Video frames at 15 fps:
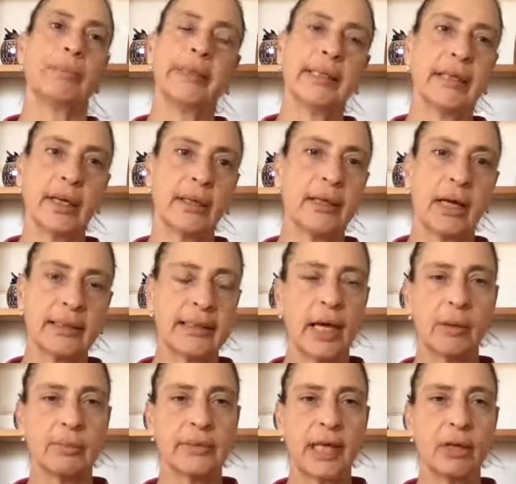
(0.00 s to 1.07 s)
you know, like
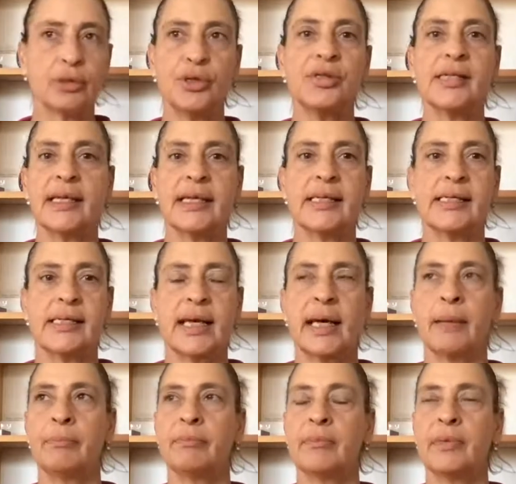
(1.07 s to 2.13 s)
they'll use it as
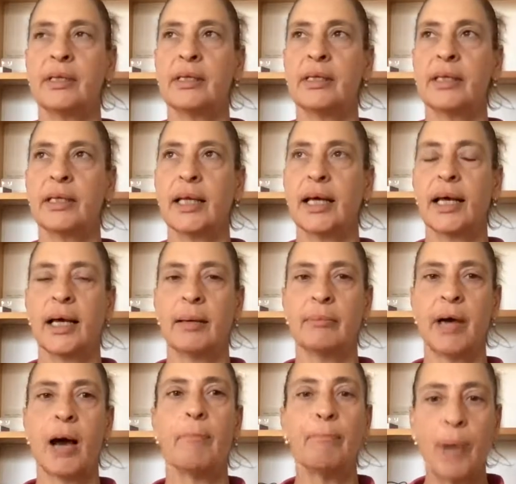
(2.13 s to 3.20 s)
a
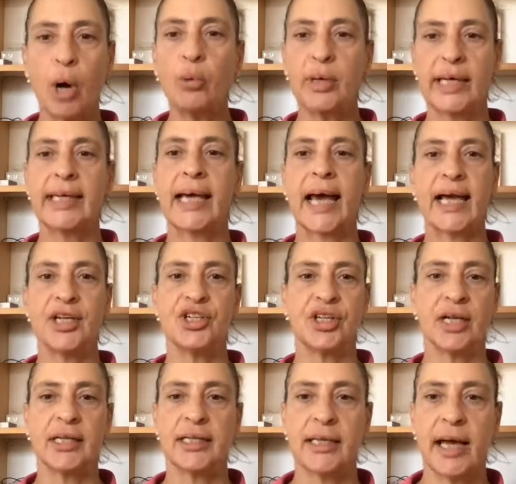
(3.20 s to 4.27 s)
bulking
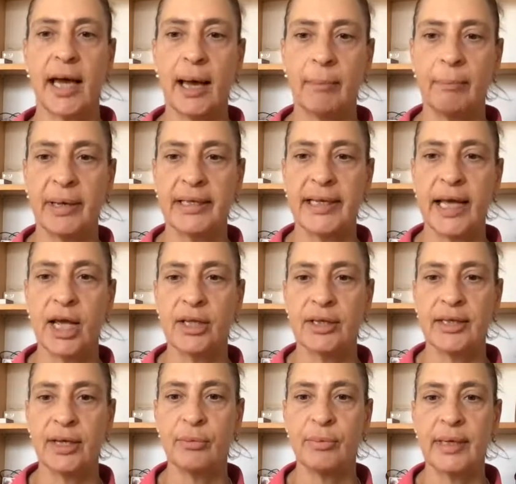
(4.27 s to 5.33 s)
agent, but
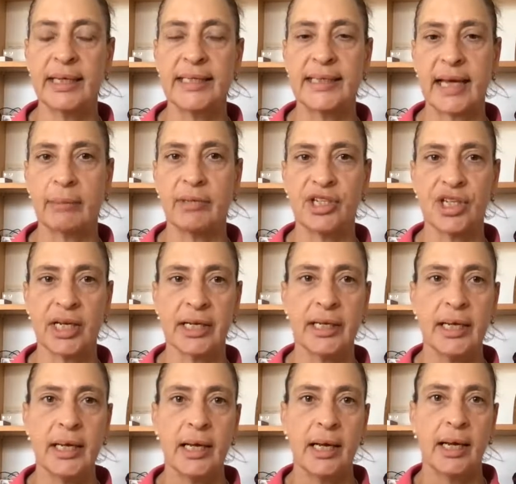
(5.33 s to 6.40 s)
they're really
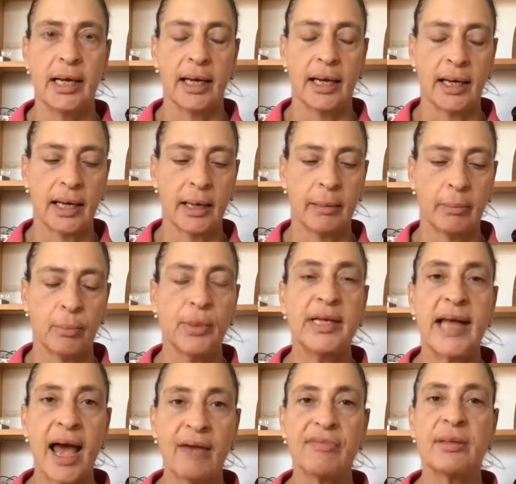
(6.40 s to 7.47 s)
damaging.
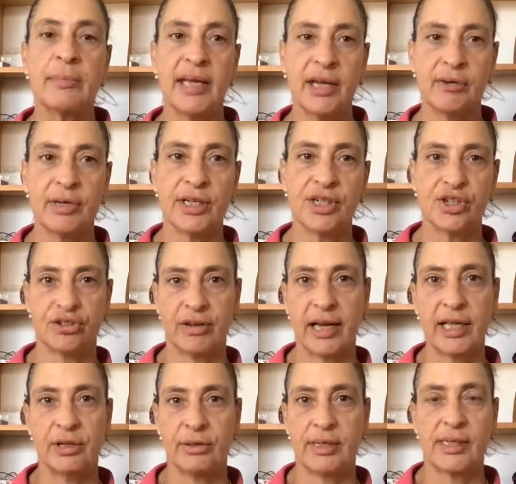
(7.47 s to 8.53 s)
We have them here in
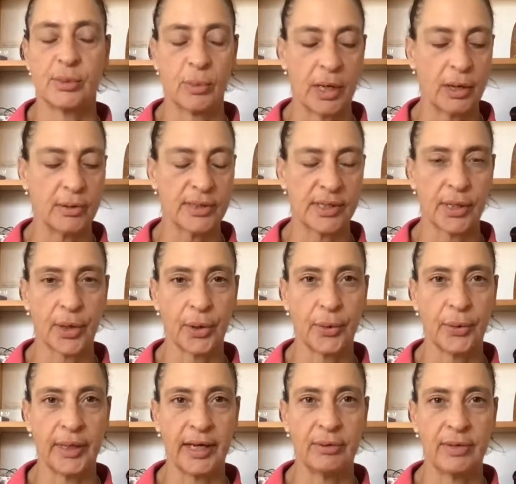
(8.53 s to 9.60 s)
Australia as well,
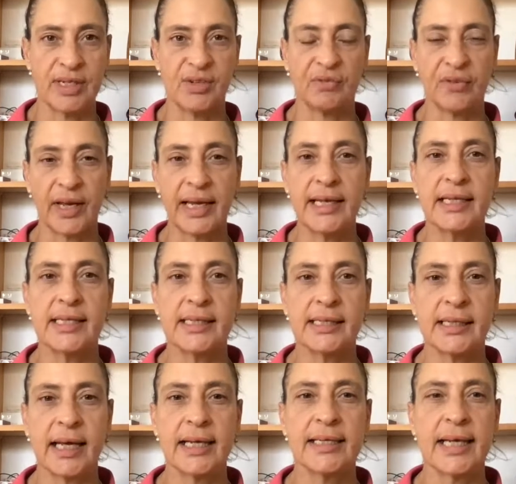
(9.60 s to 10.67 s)
so there is
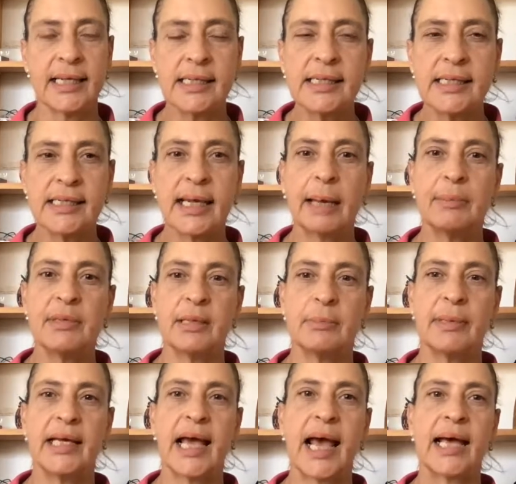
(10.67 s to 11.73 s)
feeds. It doesn't seem to
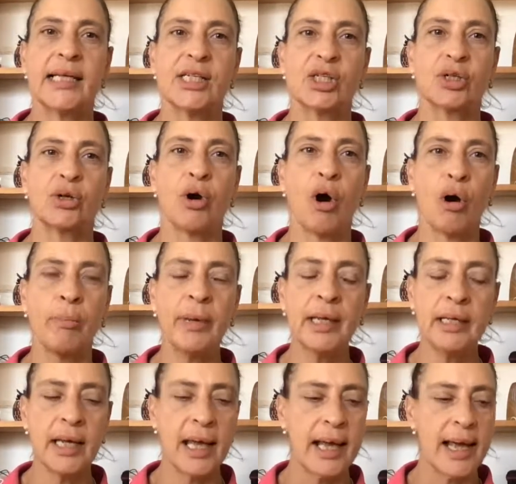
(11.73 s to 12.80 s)
be as
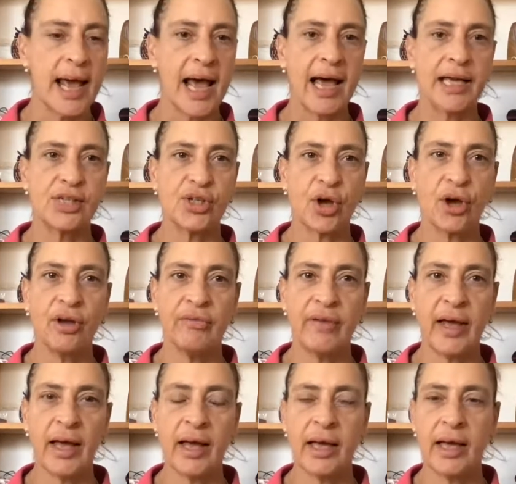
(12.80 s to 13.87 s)
common as
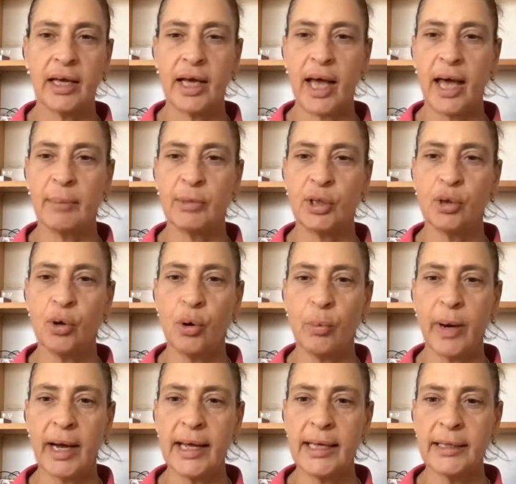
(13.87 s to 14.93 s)
over your
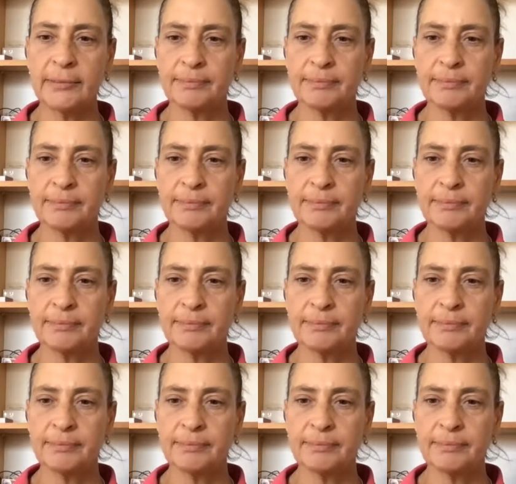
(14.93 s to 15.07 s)
way.